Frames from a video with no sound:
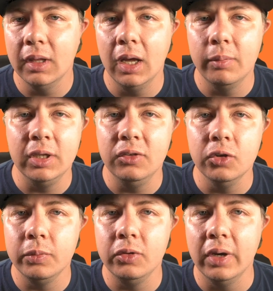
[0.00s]
how many
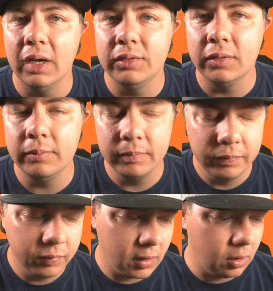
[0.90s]
dupes you have of them,
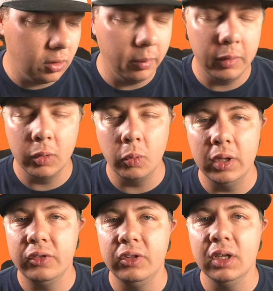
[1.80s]
no matter
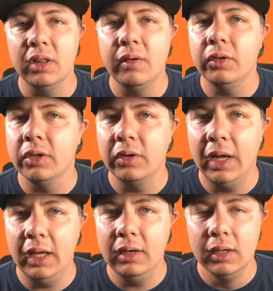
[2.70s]
what sync level they're
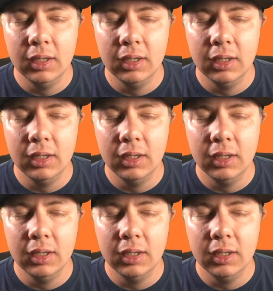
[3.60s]
at.